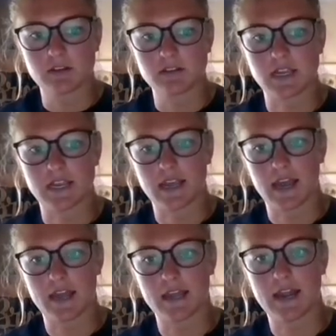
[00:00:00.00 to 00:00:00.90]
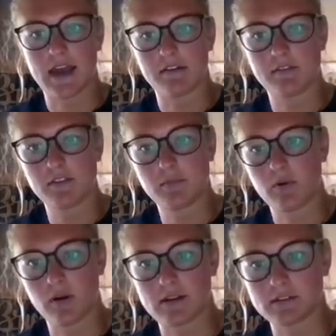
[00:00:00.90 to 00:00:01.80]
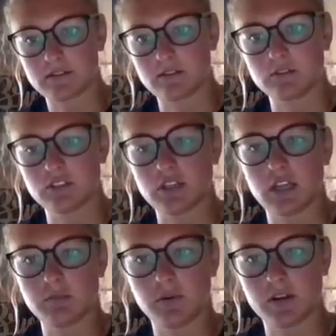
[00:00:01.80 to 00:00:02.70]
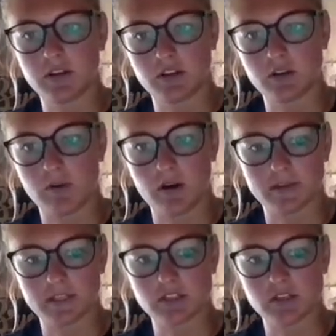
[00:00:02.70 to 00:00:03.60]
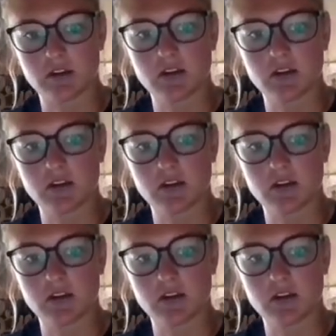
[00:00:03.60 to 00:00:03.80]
take it out of the borax solution and put it in your ball mixture.